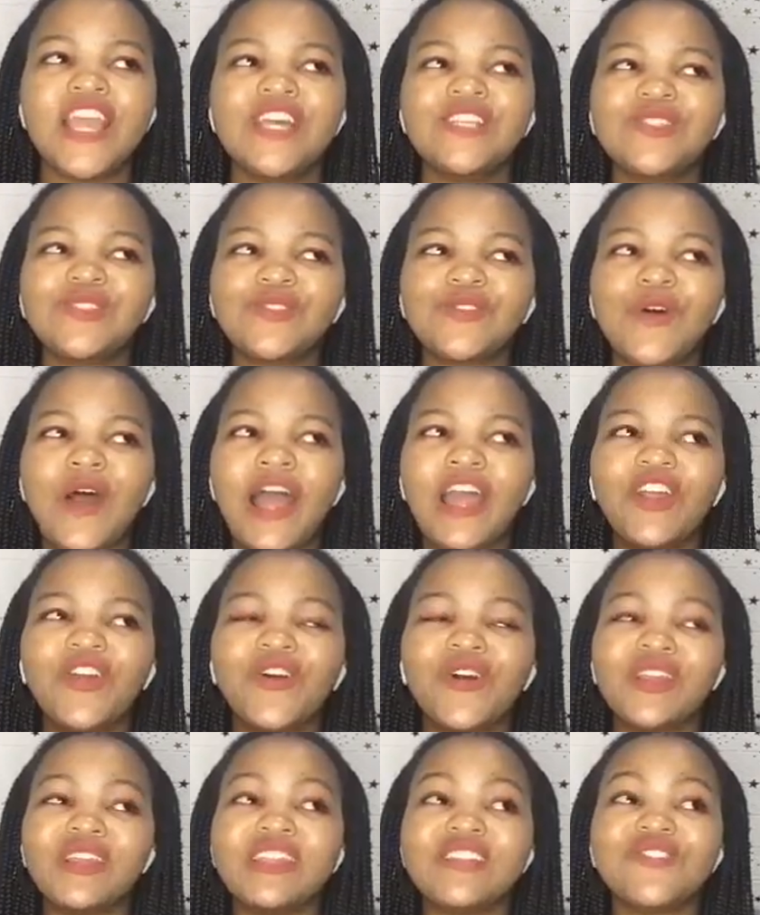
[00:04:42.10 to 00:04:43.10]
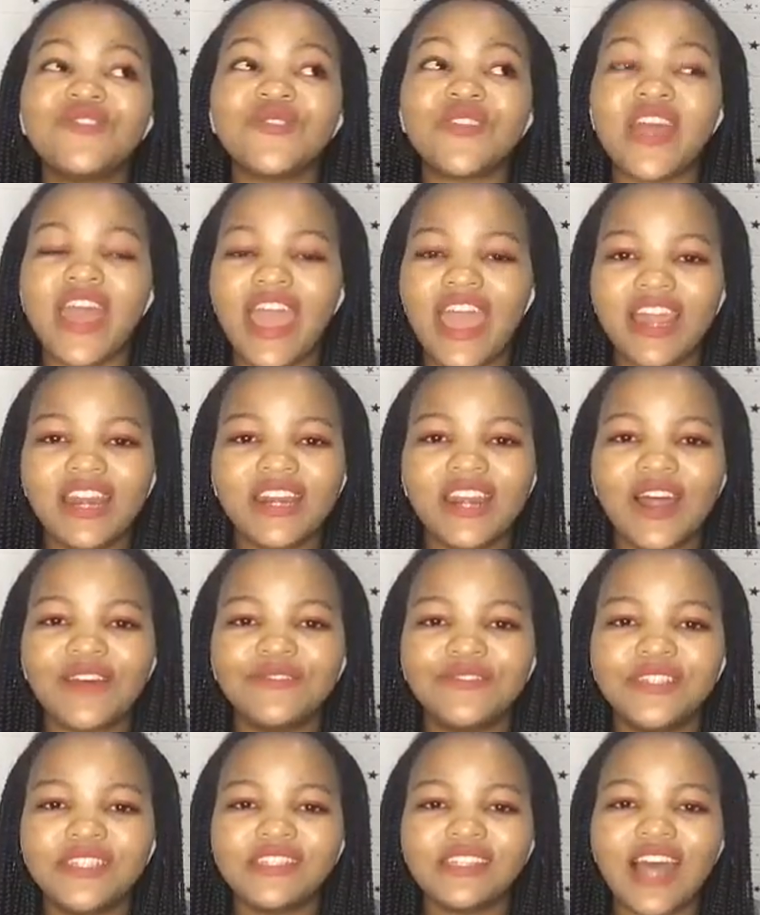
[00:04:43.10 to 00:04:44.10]
So I got into the
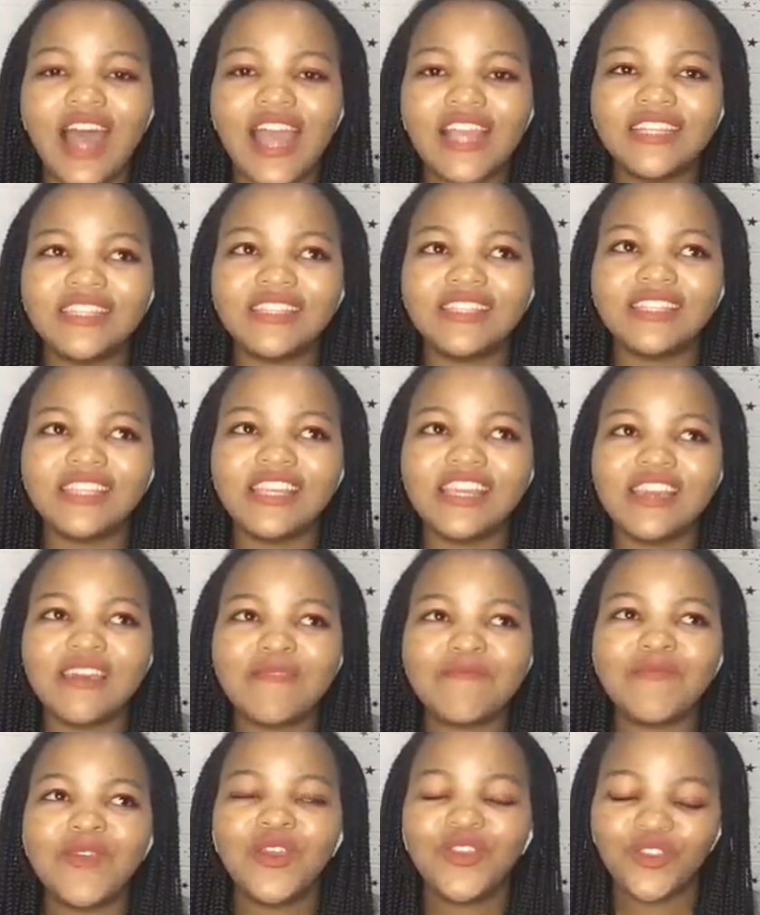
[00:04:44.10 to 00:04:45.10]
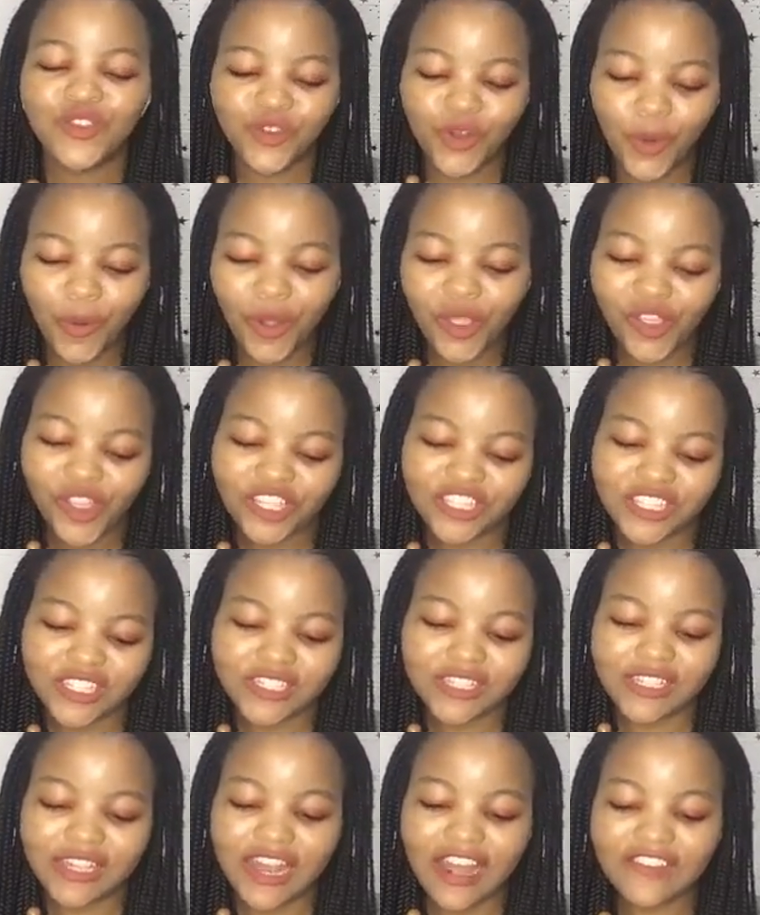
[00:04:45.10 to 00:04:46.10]
aircraft. I see him, when you're just
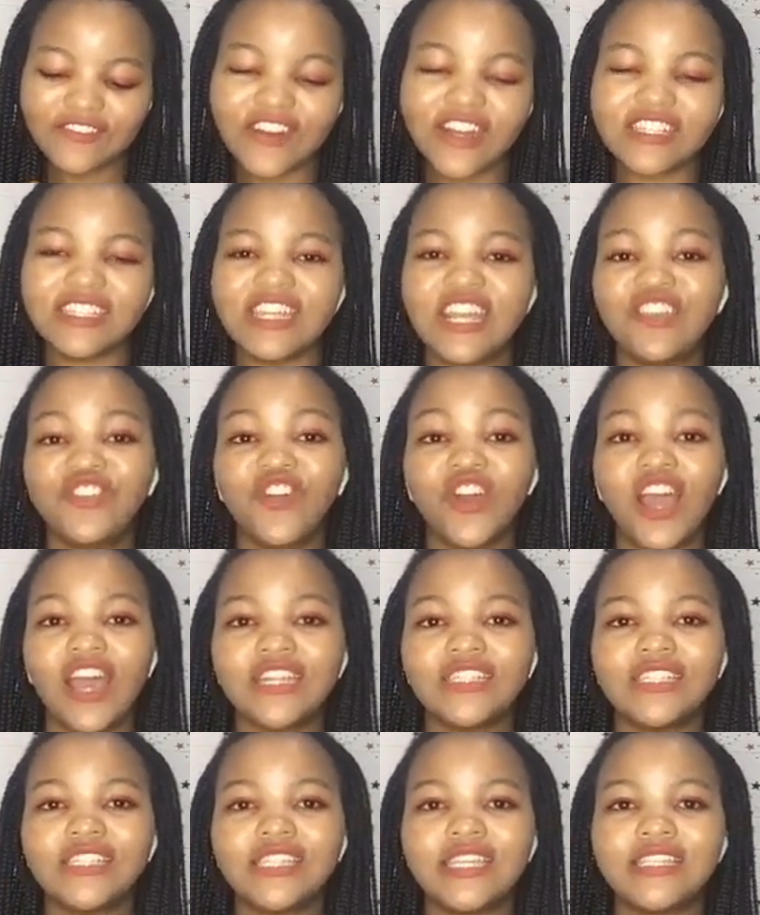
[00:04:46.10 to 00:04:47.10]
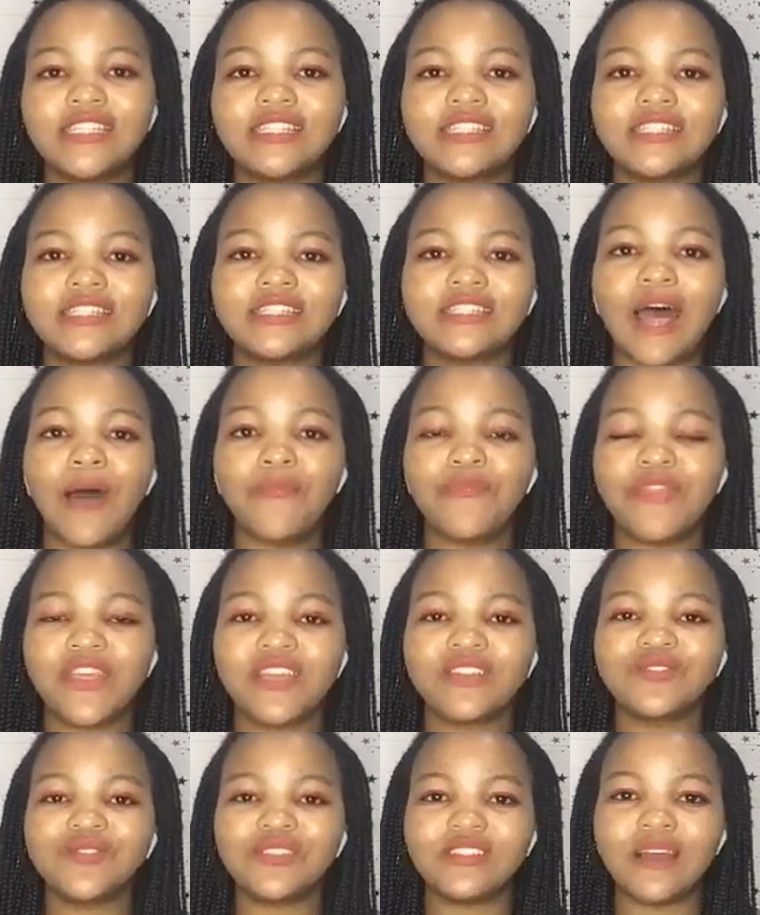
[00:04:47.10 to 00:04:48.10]
nervous and you can't say something
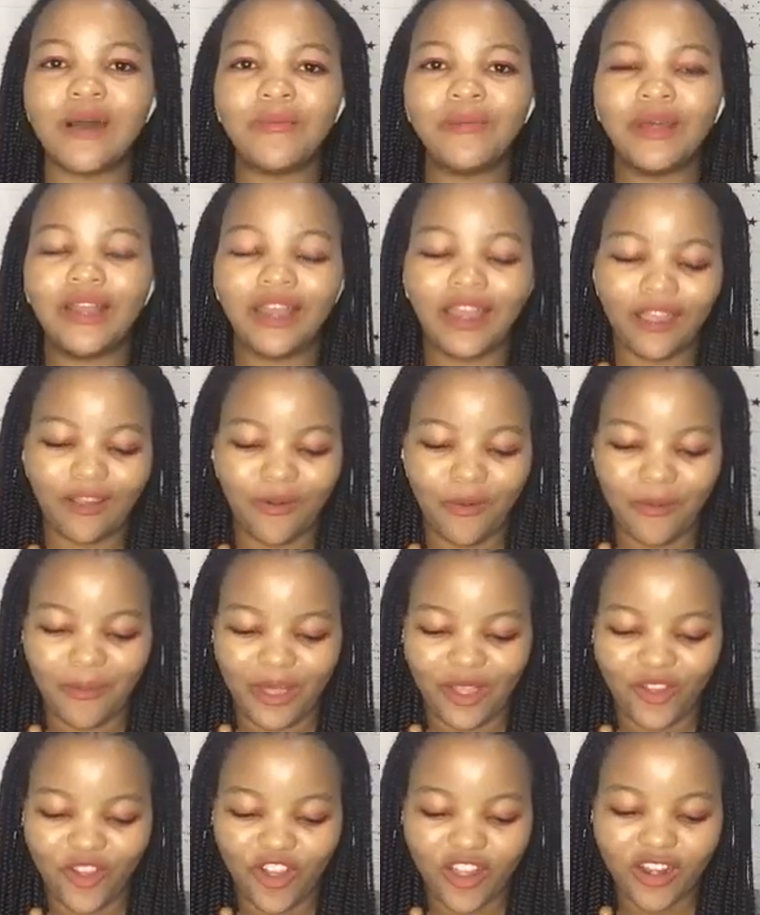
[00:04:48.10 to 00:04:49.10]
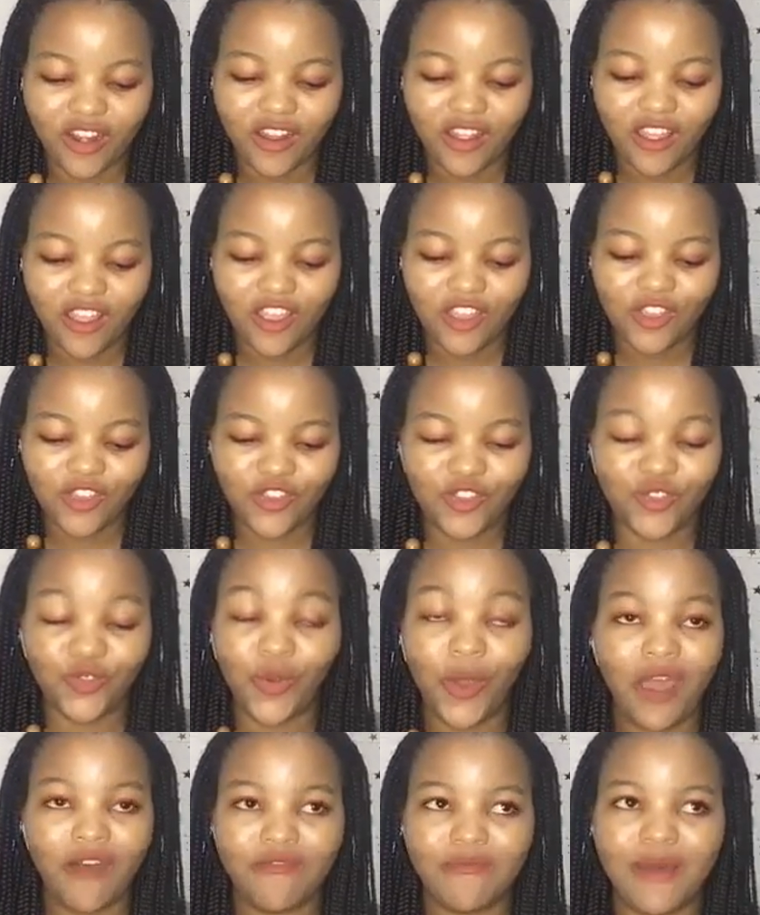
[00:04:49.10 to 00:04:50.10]
to someone, like, oh my god, you
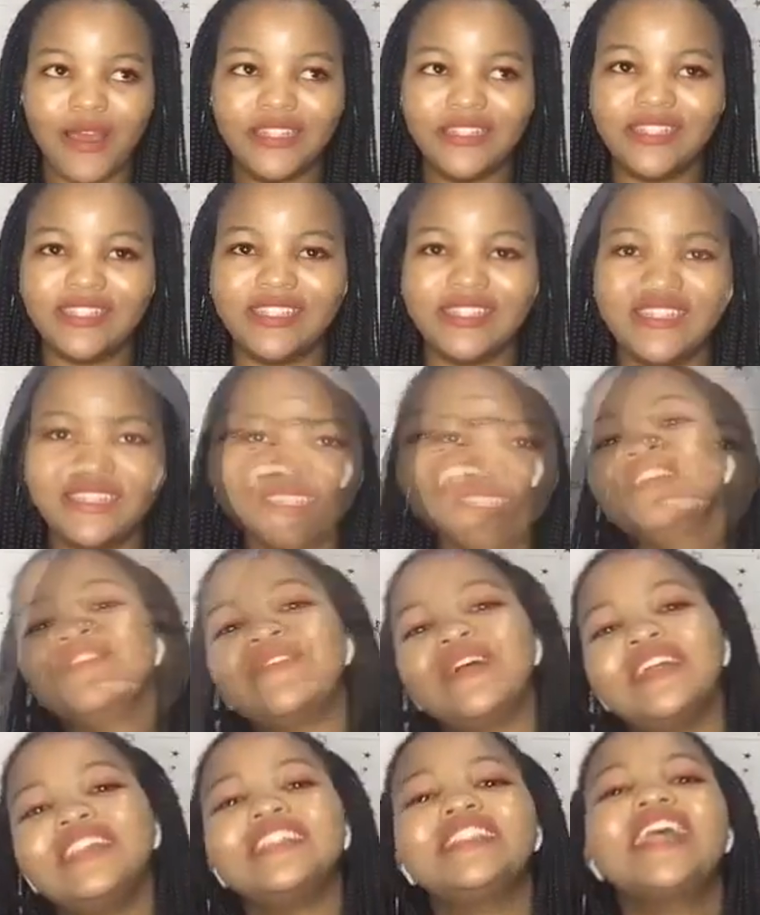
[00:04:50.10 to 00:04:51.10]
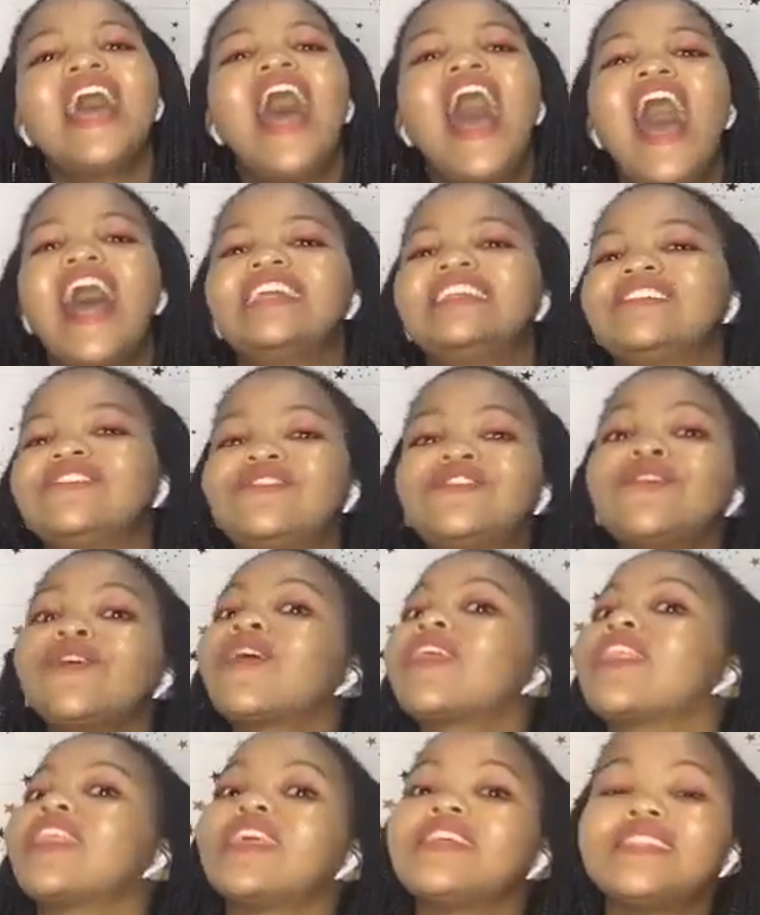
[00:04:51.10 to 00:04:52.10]
have my seat. Anyways, I just took
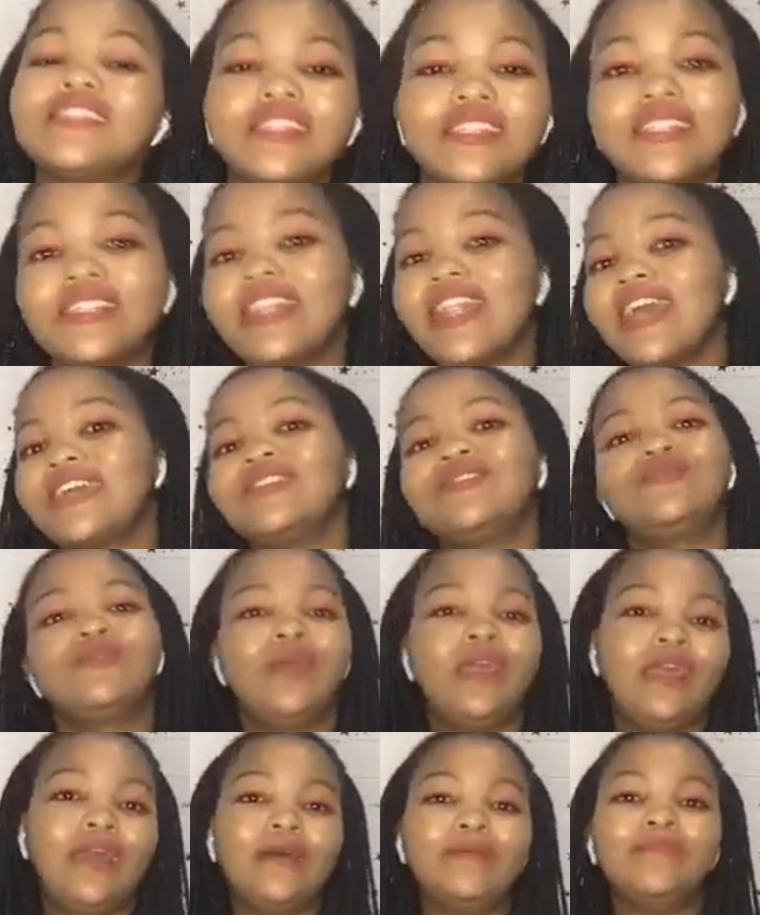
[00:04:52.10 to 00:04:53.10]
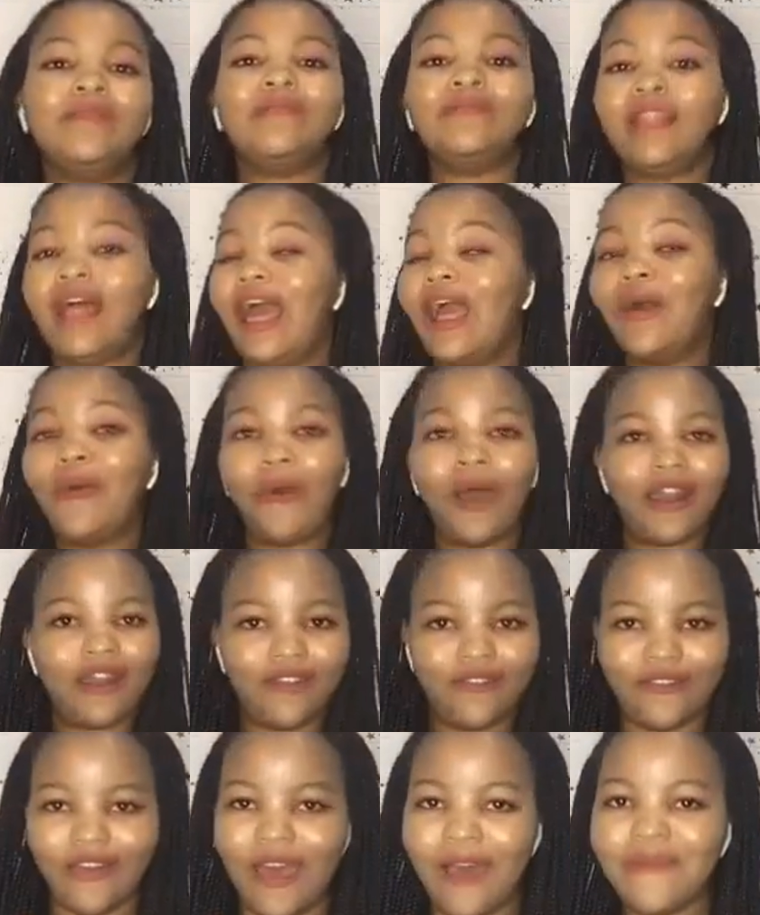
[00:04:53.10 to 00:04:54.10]
the seat next to him. I'm like,
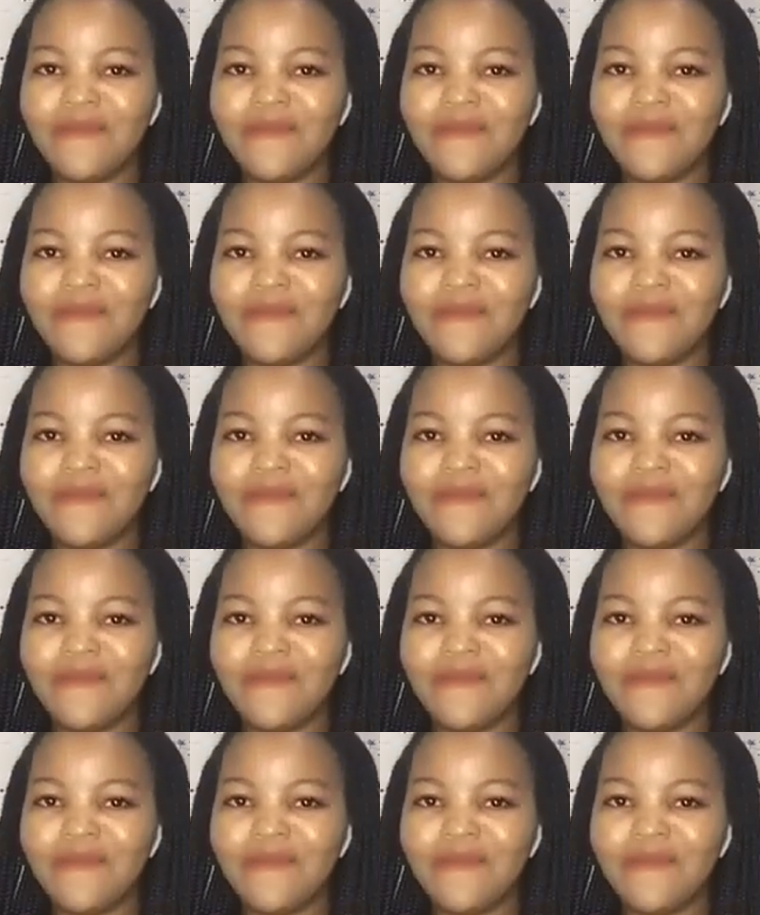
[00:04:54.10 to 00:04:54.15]
whatever.